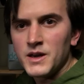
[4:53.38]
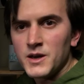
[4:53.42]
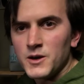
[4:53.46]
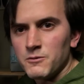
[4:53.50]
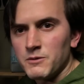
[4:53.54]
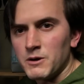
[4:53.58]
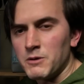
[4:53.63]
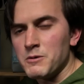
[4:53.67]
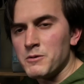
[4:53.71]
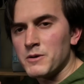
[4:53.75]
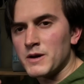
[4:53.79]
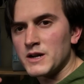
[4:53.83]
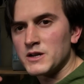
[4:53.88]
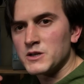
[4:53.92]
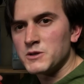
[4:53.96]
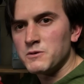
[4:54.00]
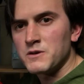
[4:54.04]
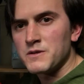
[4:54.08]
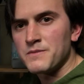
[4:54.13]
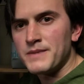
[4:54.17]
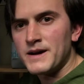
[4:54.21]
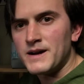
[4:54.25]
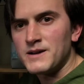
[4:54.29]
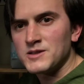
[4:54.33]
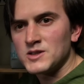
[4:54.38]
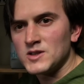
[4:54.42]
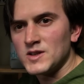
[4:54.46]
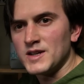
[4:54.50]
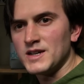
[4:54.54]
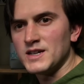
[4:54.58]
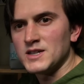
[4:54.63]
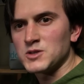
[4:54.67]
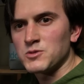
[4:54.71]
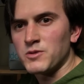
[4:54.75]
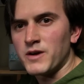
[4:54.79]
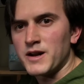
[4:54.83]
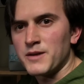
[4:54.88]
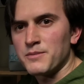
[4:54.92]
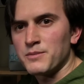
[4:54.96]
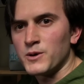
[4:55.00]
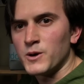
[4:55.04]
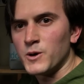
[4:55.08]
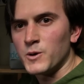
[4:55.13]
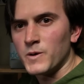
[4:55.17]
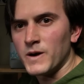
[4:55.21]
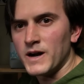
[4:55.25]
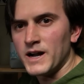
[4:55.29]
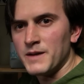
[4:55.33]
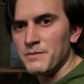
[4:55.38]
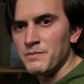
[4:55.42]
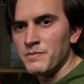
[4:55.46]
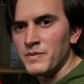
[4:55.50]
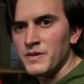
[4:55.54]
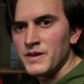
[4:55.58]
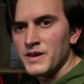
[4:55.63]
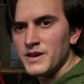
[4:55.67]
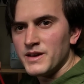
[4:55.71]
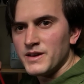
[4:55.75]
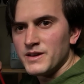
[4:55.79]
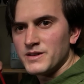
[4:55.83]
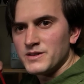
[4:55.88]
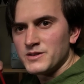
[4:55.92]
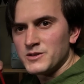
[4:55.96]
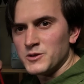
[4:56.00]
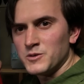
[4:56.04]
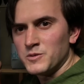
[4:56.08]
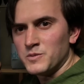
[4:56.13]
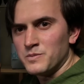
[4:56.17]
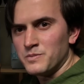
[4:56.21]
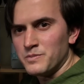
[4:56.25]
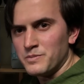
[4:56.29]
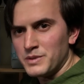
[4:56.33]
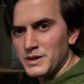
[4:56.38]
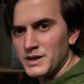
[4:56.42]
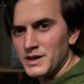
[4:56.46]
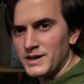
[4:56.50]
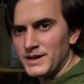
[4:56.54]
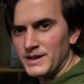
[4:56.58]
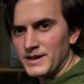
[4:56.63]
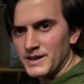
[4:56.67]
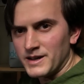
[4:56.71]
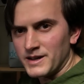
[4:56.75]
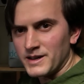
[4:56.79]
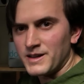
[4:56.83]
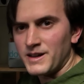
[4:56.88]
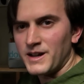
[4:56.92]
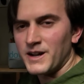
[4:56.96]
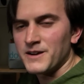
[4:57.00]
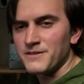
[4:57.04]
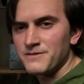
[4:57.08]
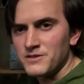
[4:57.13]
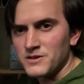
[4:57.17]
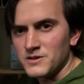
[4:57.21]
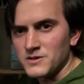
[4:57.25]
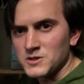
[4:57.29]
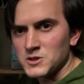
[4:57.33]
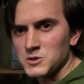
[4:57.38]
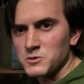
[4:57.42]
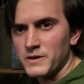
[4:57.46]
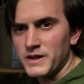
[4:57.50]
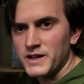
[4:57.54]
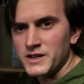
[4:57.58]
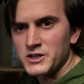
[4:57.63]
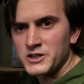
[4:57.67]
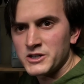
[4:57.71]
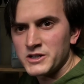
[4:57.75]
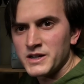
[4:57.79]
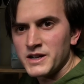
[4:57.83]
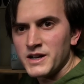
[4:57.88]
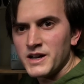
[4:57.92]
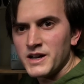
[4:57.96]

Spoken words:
What we want to do with bouncing is write a program to be a careful switch.